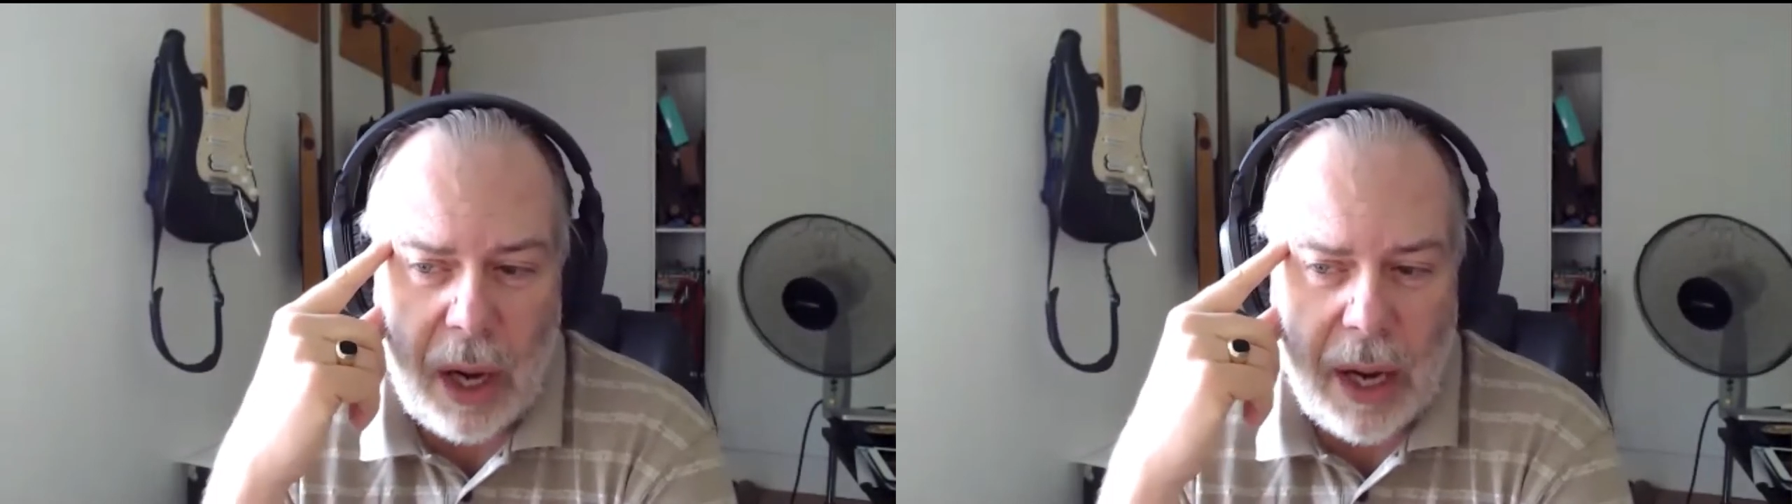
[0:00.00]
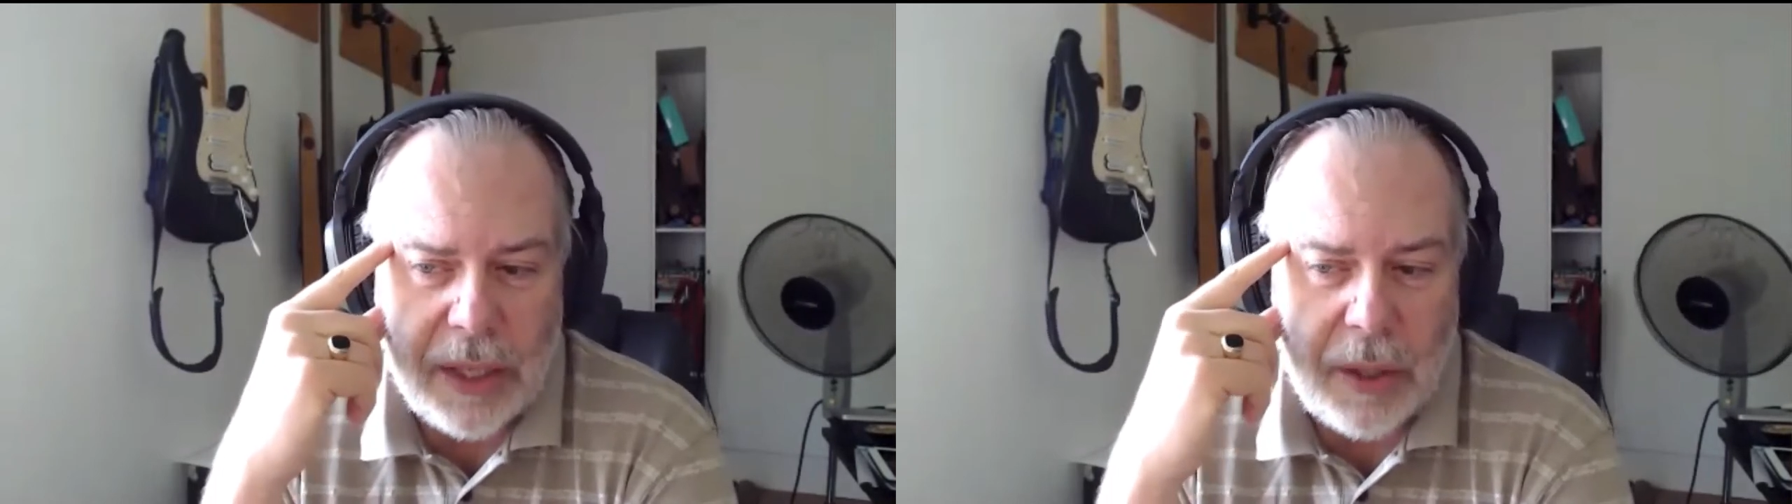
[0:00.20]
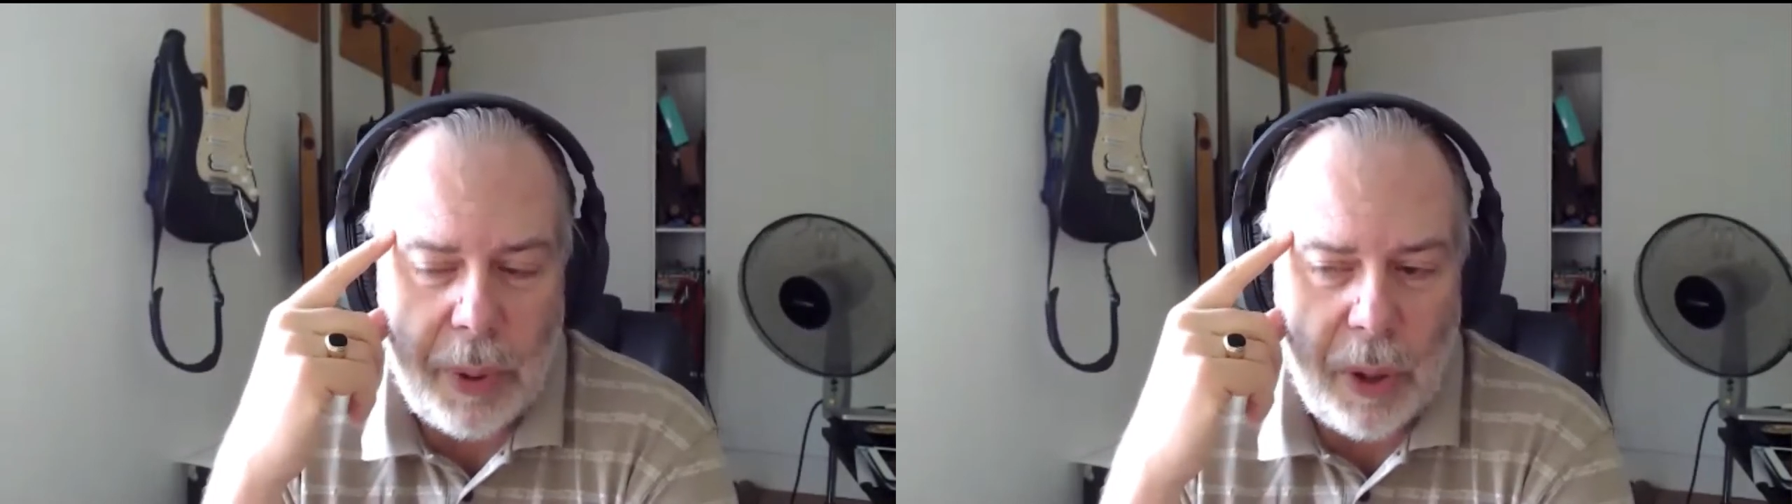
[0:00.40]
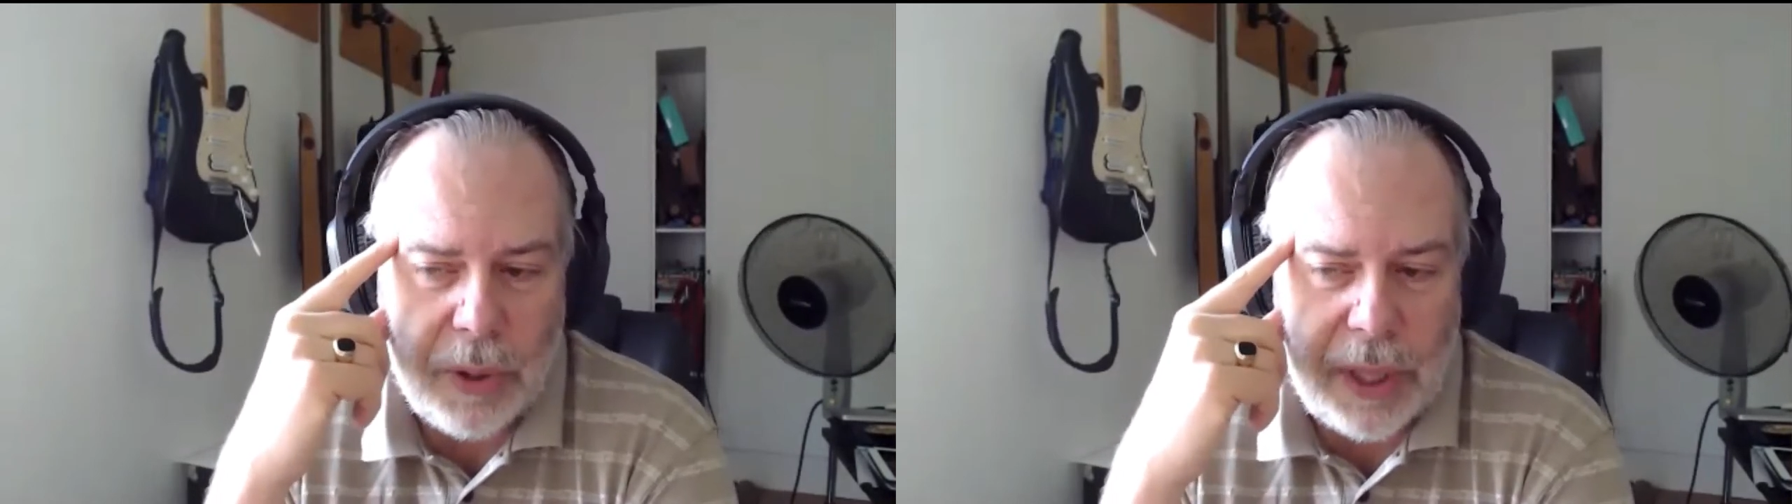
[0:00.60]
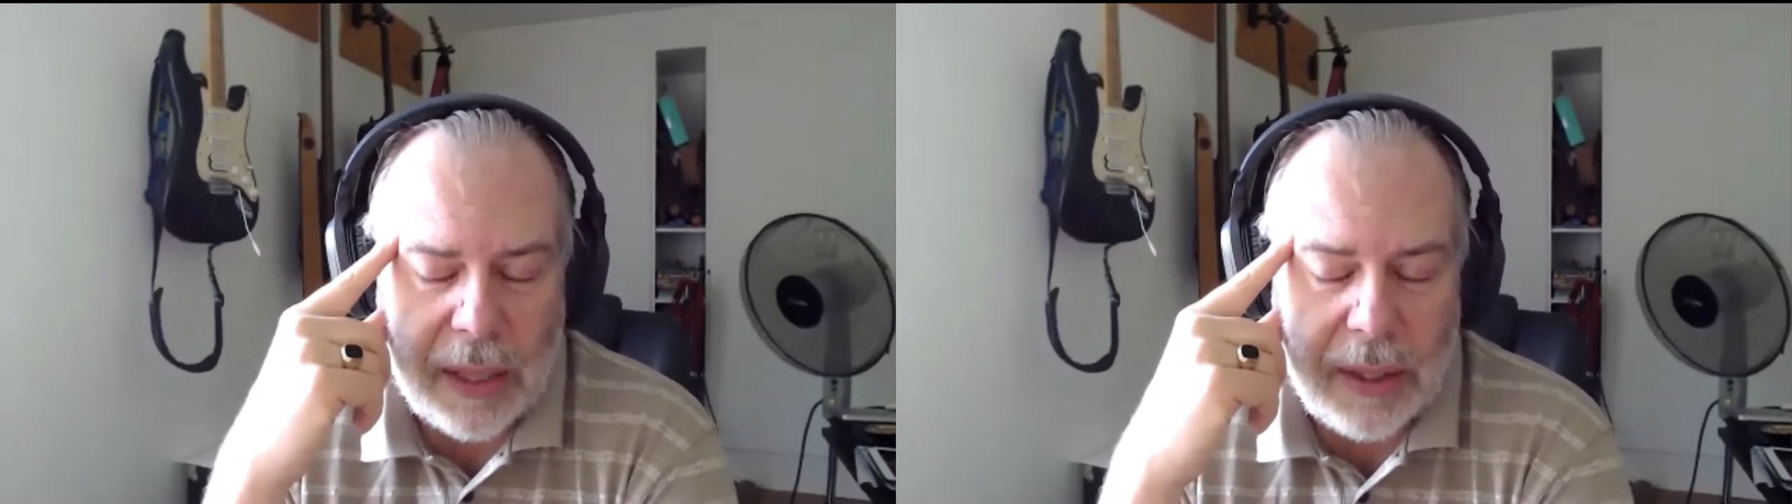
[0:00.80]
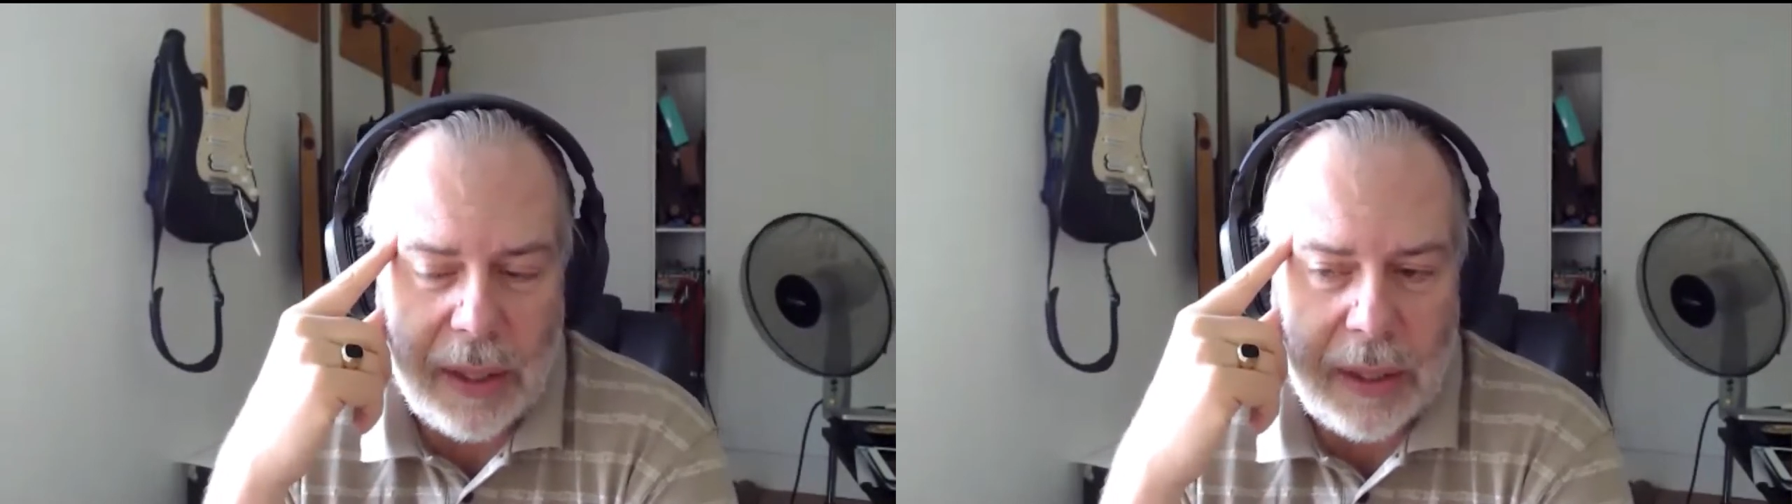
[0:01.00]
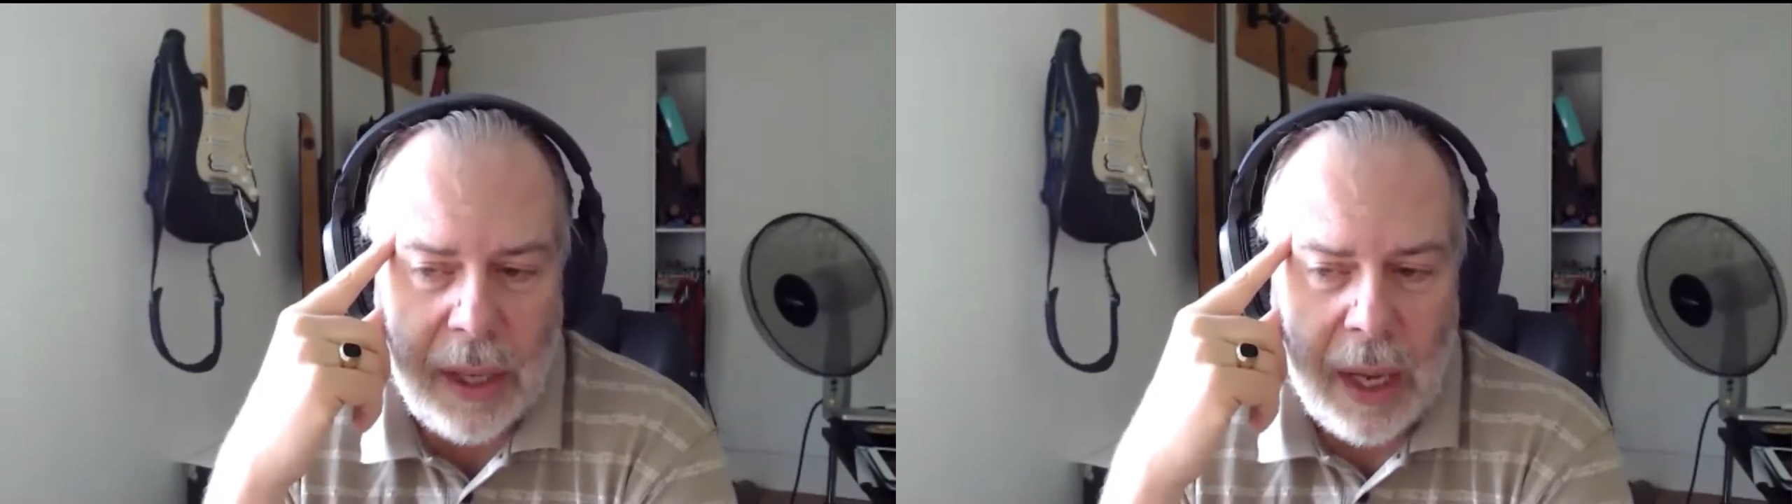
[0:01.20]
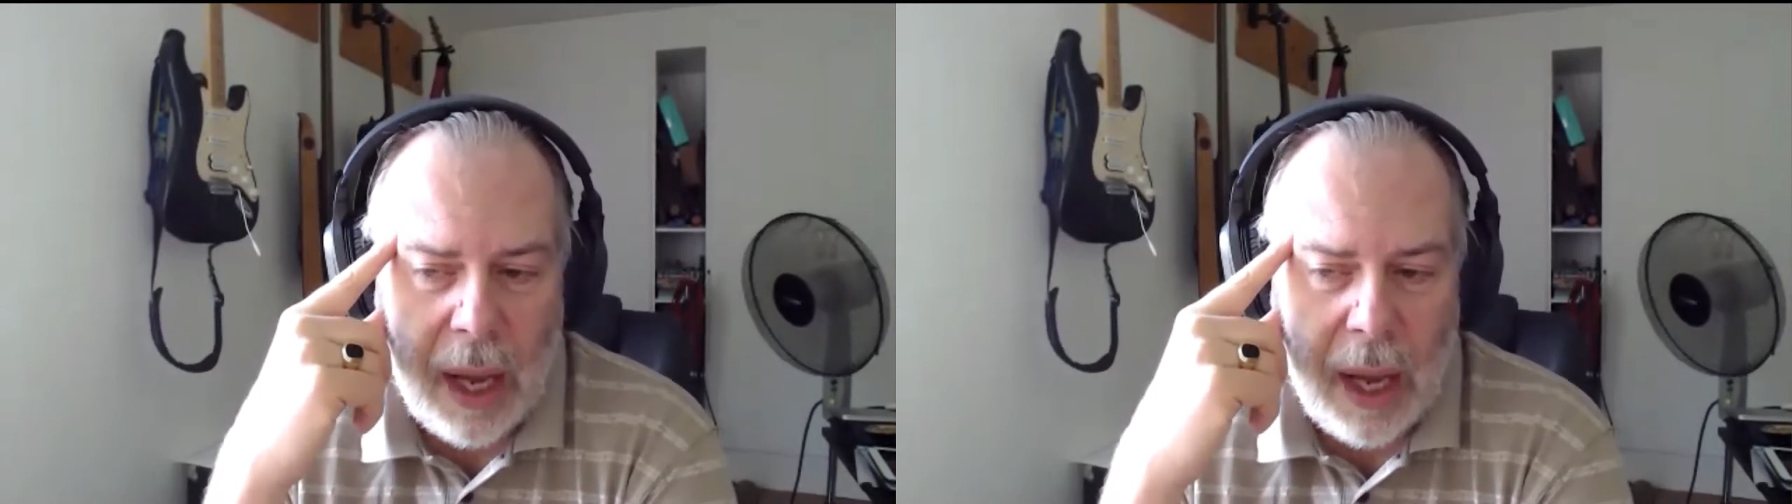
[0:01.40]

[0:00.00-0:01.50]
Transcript: kinds of processes